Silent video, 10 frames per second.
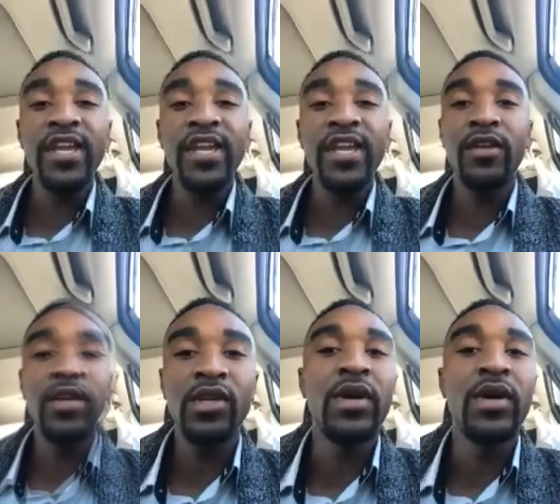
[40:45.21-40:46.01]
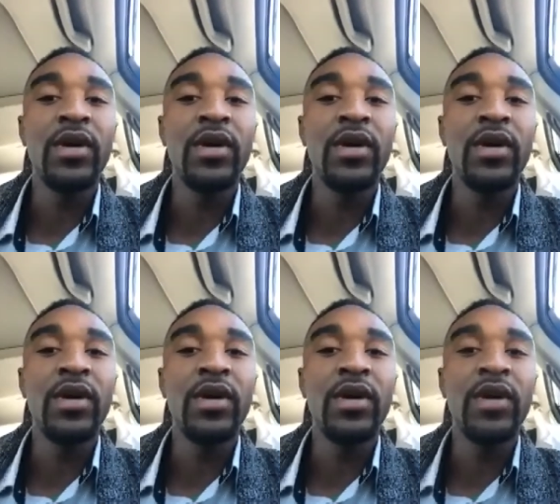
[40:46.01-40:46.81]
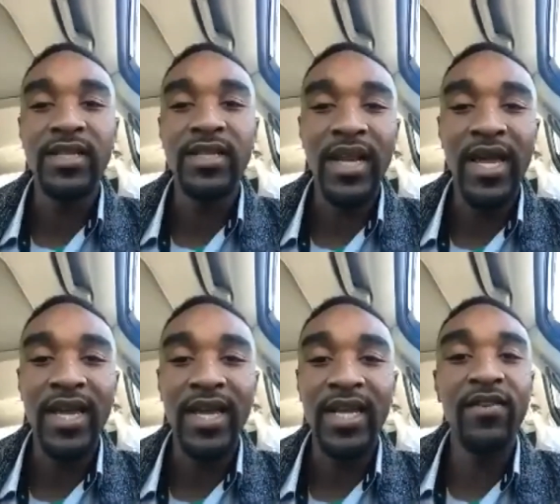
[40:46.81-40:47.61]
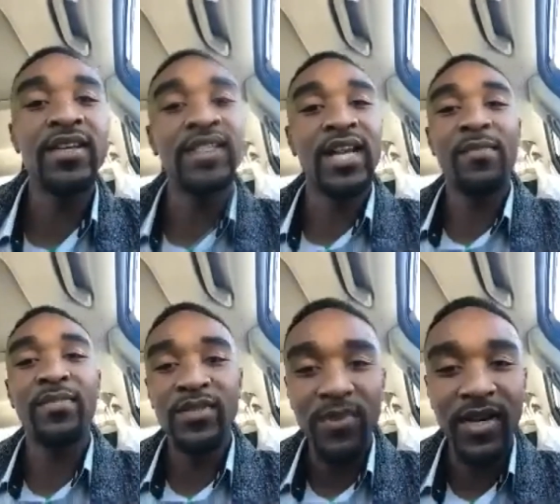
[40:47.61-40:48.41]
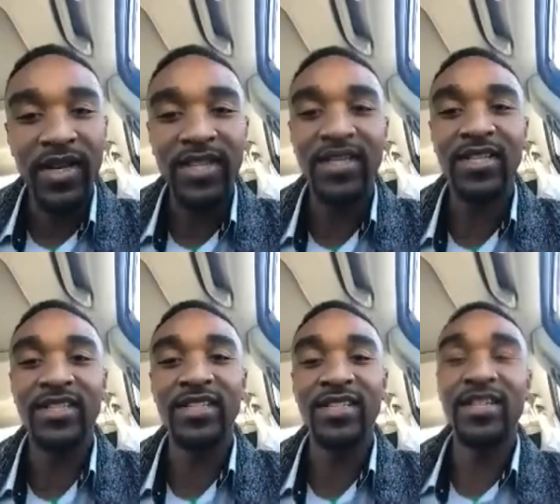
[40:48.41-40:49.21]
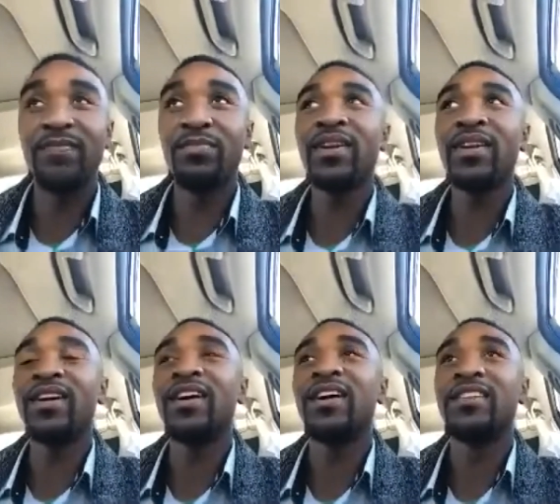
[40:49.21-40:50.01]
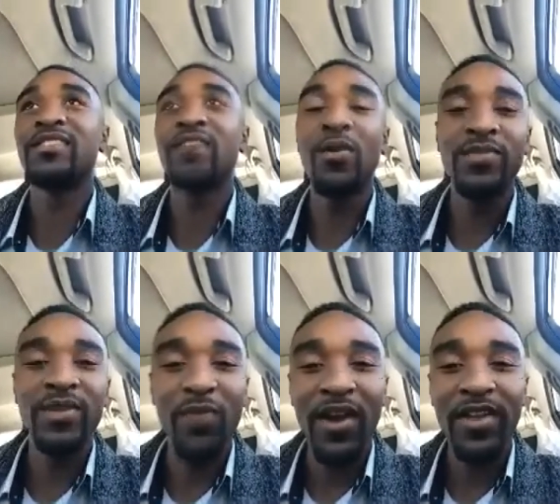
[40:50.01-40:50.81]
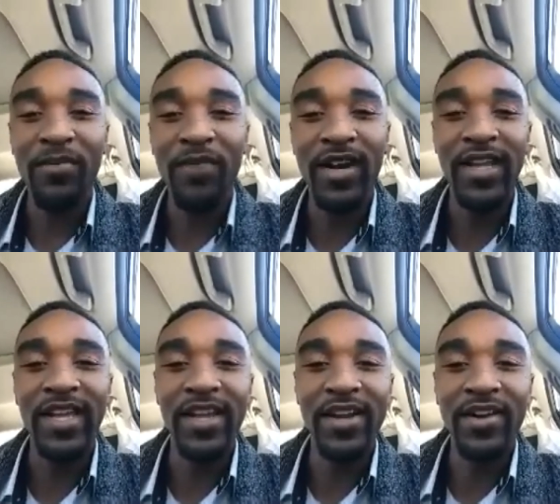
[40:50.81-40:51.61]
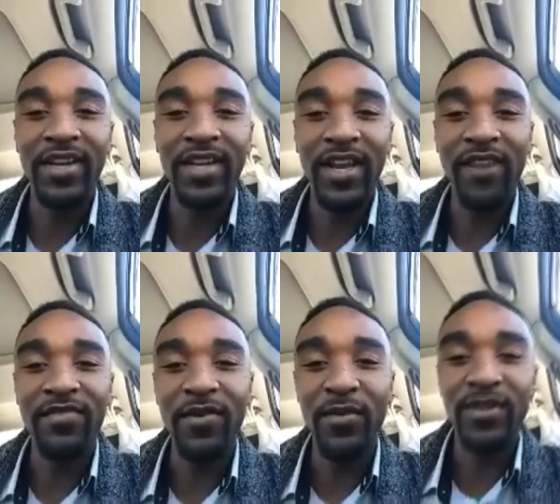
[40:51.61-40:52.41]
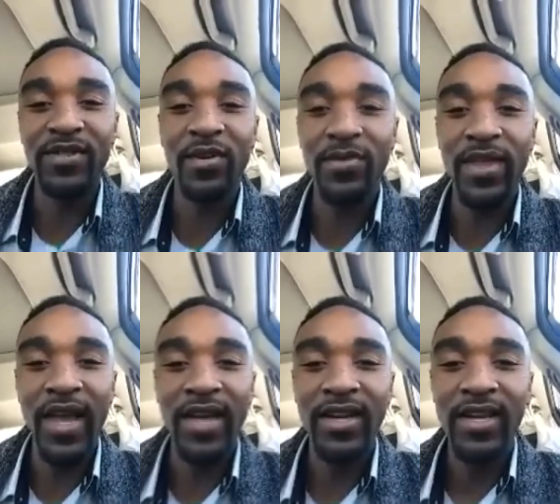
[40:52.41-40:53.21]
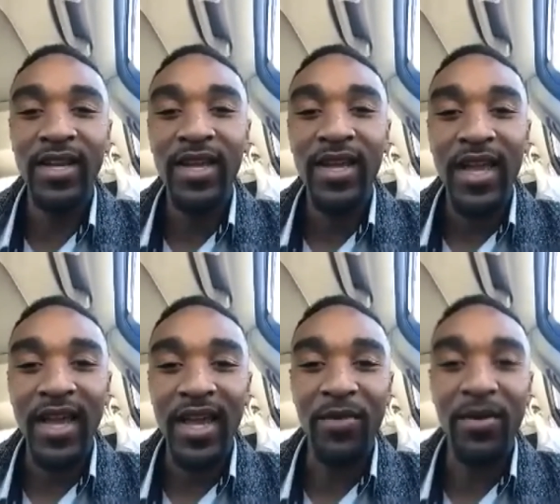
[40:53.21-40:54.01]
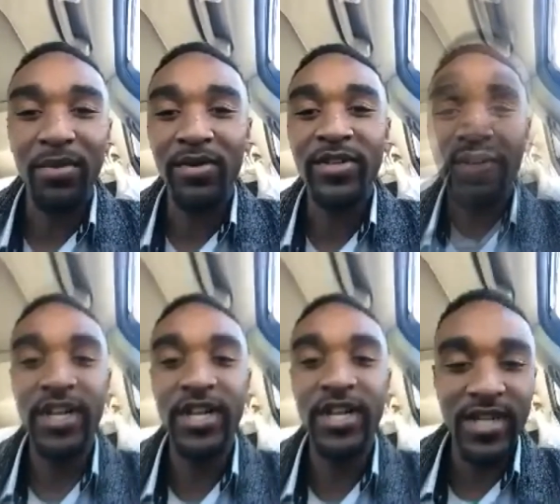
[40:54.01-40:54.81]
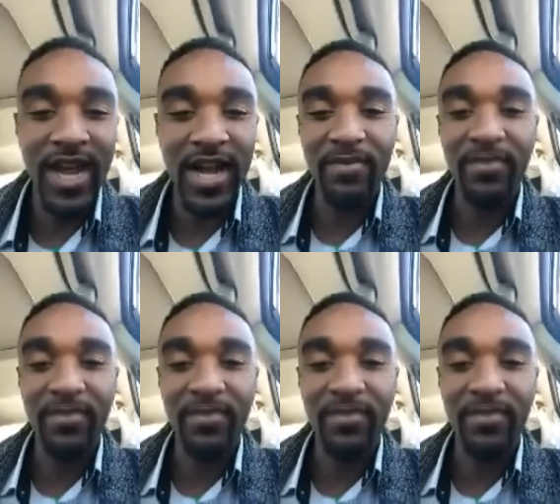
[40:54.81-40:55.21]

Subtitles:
for talking to us today and giving us an opportunity to put a scope to why you're running here, and let our viewers know that. And we appreciate your time.